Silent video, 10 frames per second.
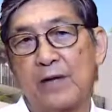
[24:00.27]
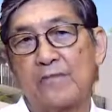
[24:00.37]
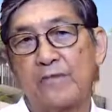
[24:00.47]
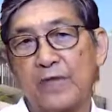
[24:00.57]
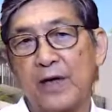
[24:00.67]

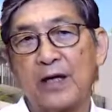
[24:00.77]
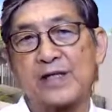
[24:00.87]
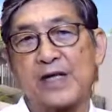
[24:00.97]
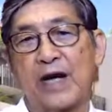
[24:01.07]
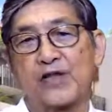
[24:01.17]
failed
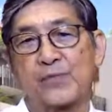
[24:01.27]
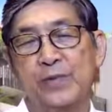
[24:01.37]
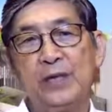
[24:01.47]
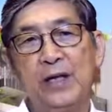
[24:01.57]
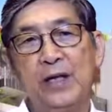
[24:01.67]
as a
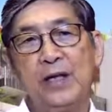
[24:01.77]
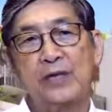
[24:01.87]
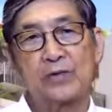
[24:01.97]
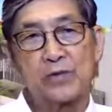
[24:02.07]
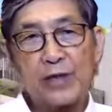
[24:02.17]
husband
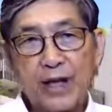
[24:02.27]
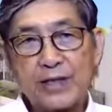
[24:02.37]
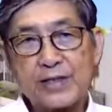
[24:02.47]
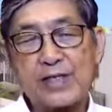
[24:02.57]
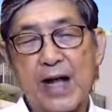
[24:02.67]
to take a
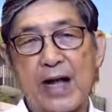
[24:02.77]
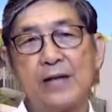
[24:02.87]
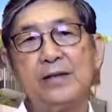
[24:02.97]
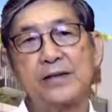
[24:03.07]
stand,